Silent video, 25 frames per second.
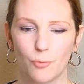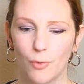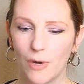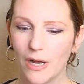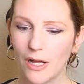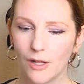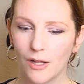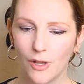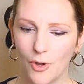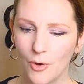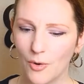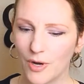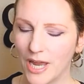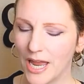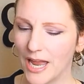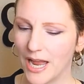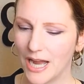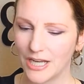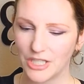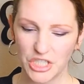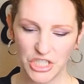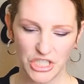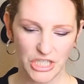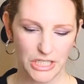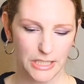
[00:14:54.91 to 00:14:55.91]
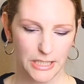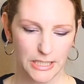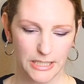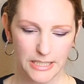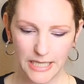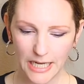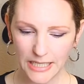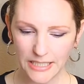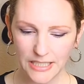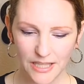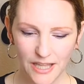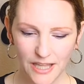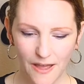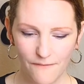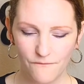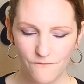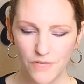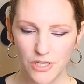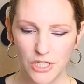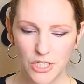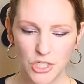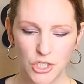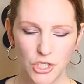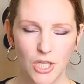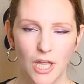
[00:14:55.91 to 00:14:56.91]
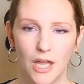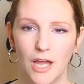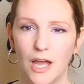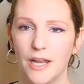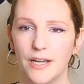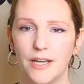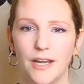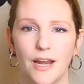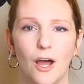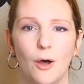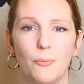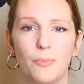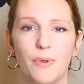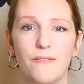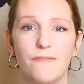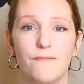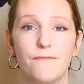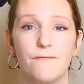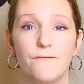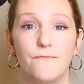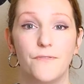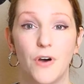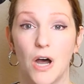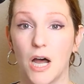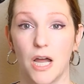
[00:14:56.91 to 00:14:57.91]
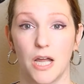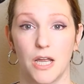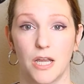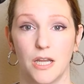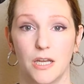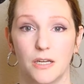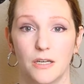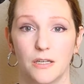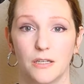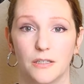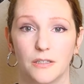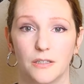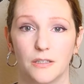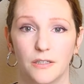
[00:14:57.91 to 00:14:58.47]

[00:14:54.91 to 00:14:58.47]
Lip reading: Well, okay, I just need to get to that finish line and I'll be fine.